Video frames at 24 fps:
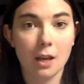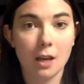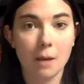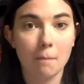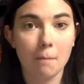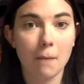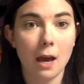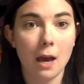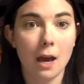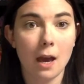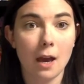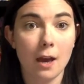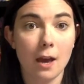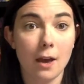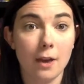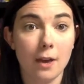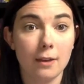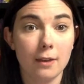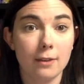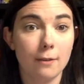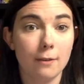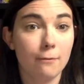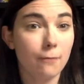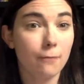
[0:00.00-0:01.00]

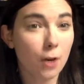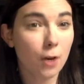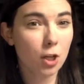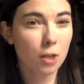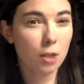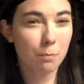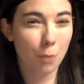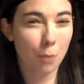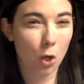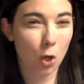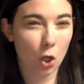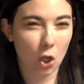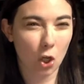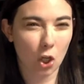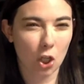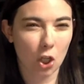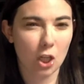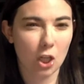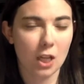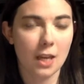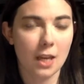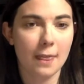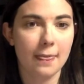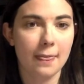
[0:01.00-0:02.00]
The first book
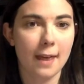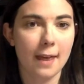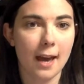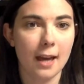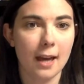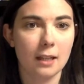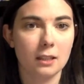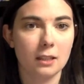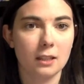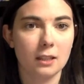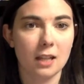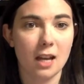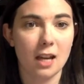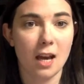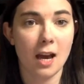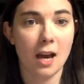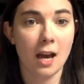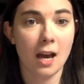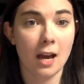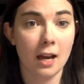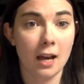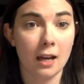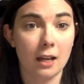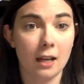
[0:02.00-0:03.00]
that
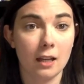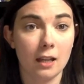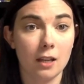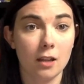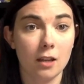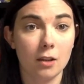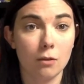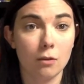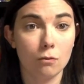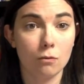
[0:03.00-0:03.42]
I